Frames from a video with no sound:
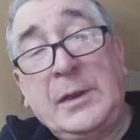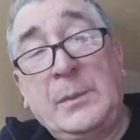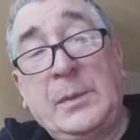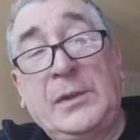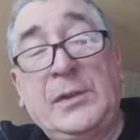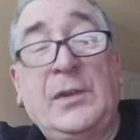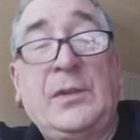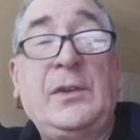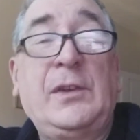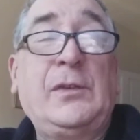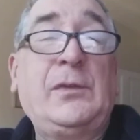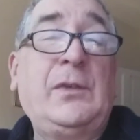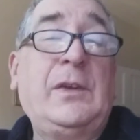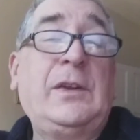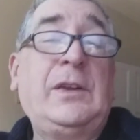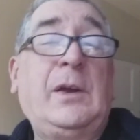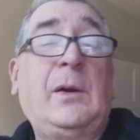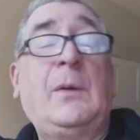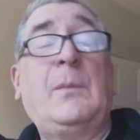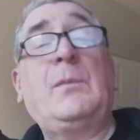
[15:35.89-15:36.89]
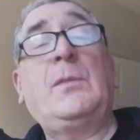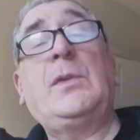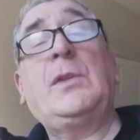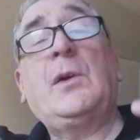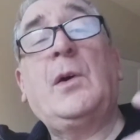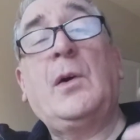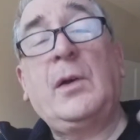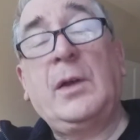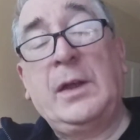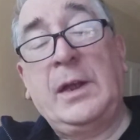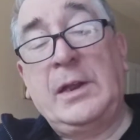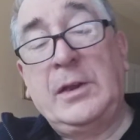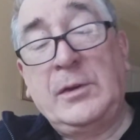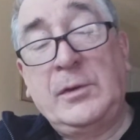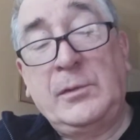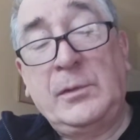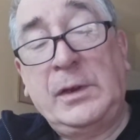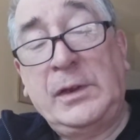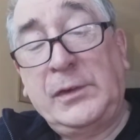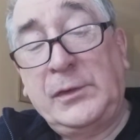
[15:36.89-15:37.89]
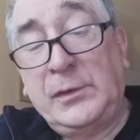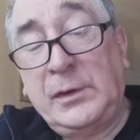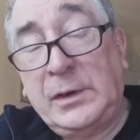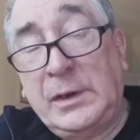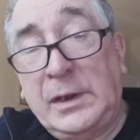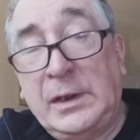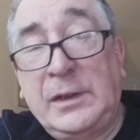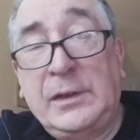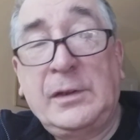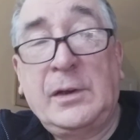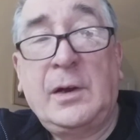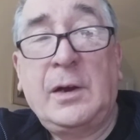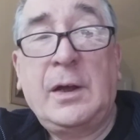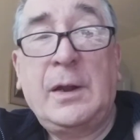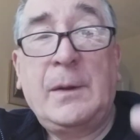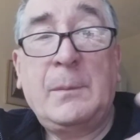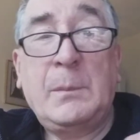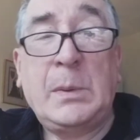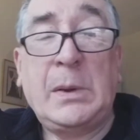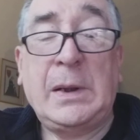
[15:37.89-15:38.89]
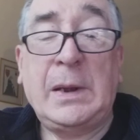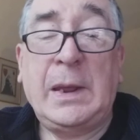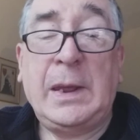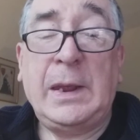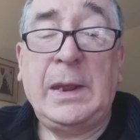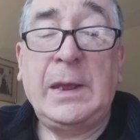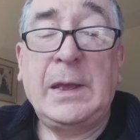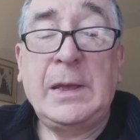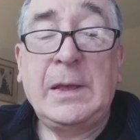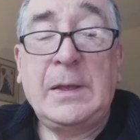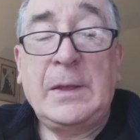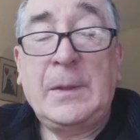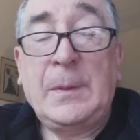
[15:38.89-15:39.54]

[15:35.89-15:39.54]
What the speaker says: you because on this video I'm not going to restring the guitar and play.